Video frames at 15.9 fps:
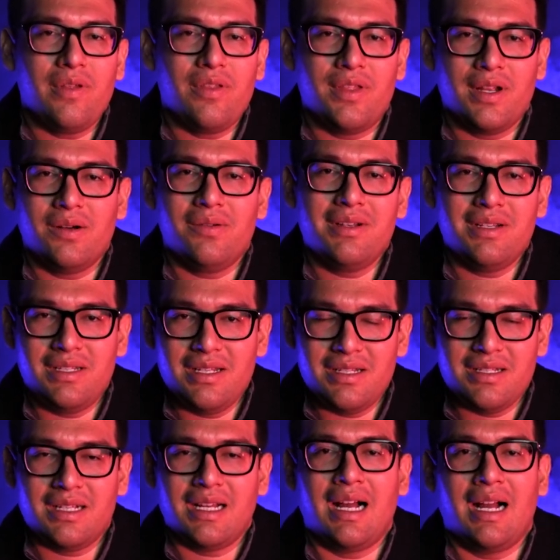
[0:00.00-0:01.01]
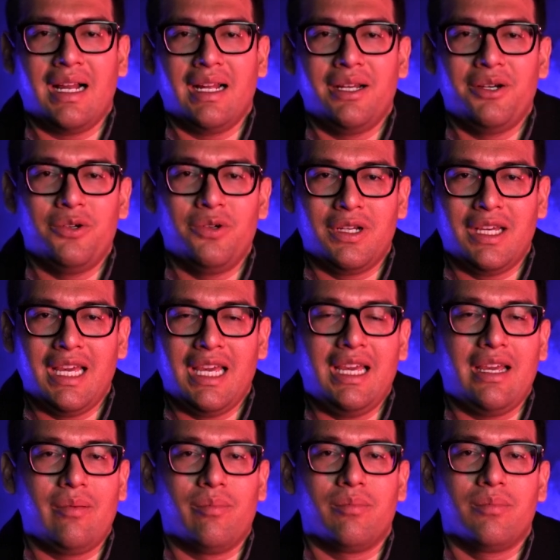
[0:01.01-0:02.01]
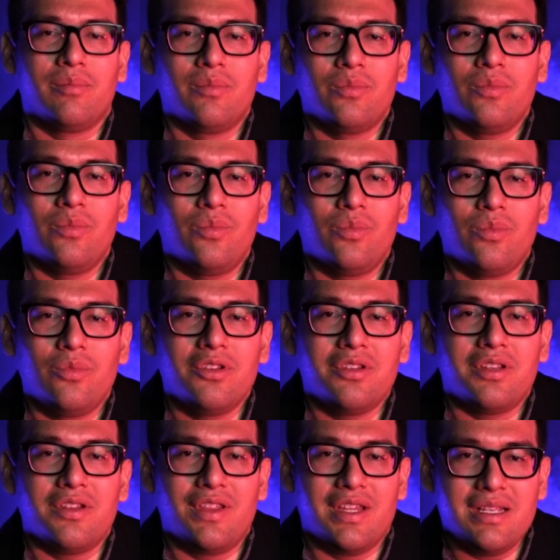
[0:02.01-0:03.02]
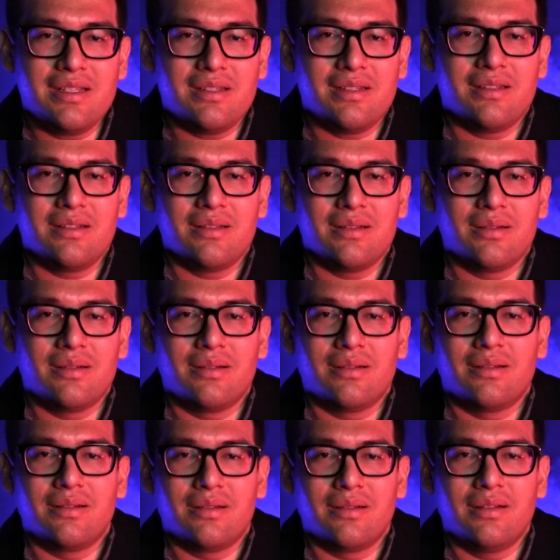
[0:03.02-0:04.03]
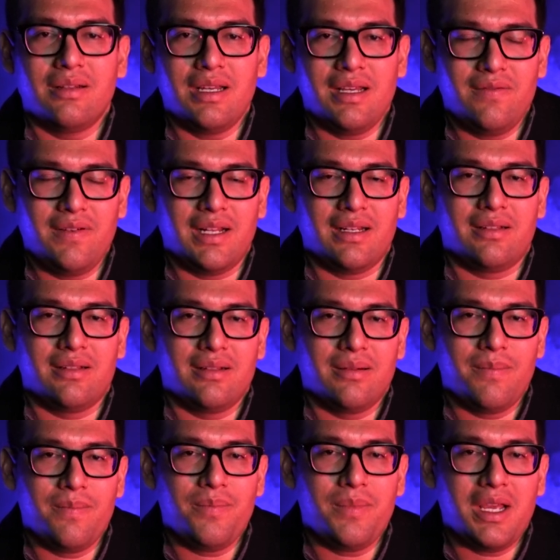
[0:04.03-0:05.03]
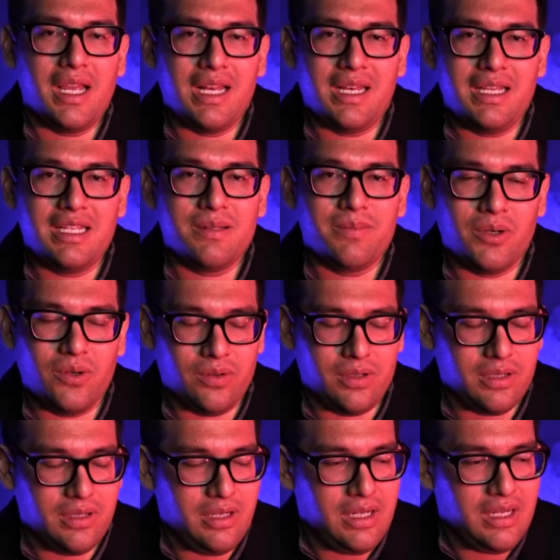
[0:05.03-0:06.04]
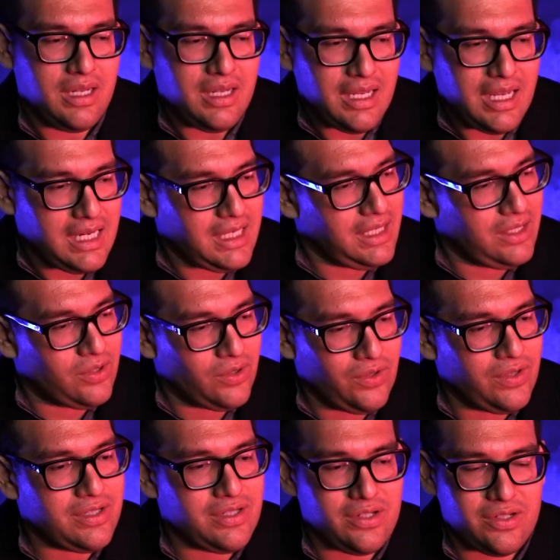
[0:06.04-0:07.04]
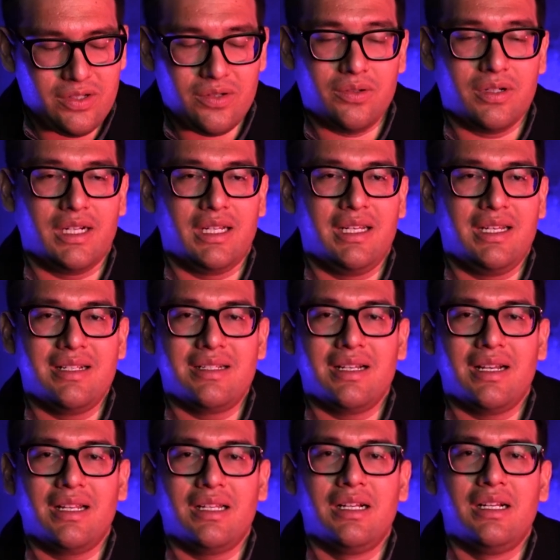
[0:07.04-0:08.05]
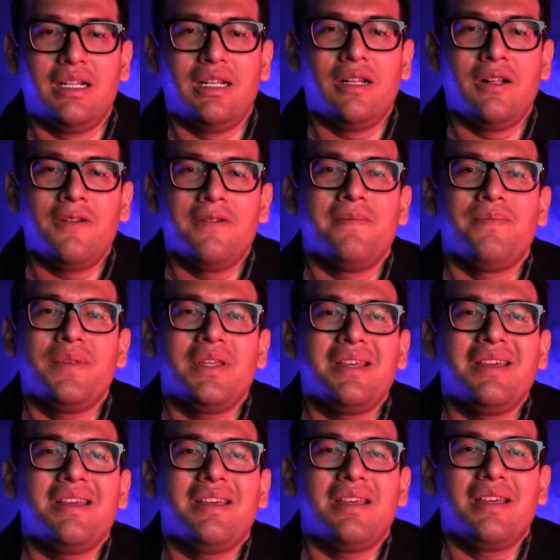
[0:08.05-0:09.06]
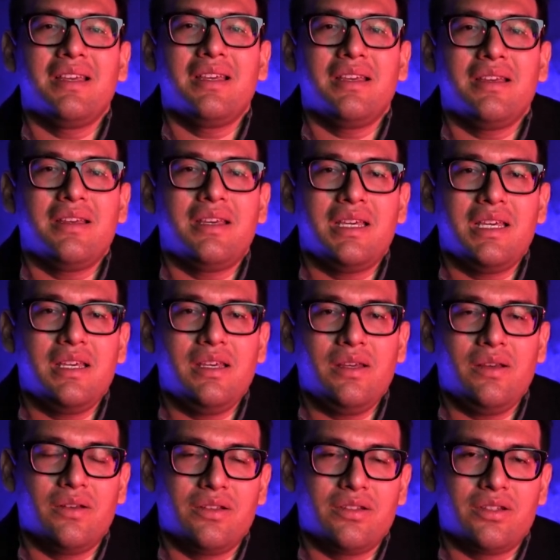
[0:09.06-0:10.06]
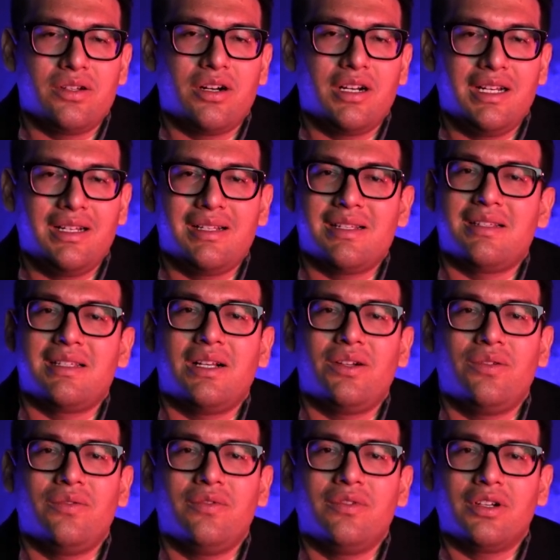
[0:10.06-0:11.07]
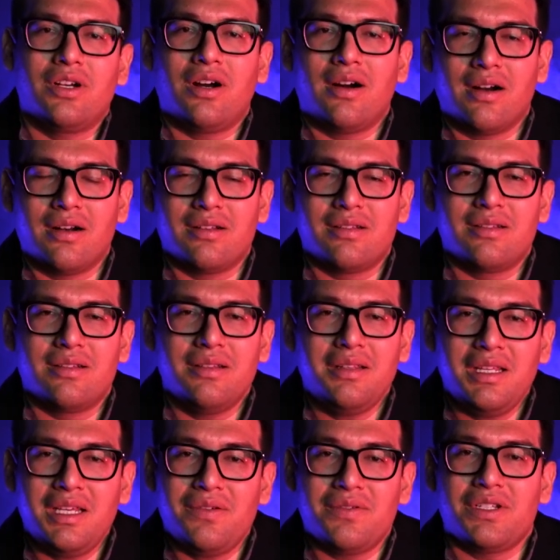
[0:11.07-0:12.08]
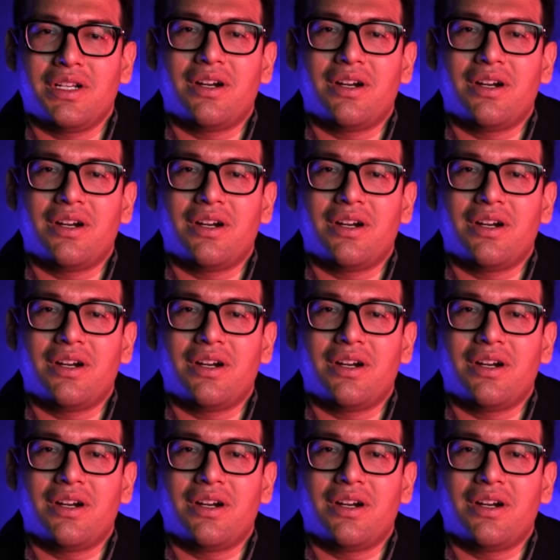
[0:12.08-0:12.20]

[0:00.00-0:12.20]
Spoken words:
there was this guy who came to this event and he spoke and he told us a story. He said he started to sell cars. He was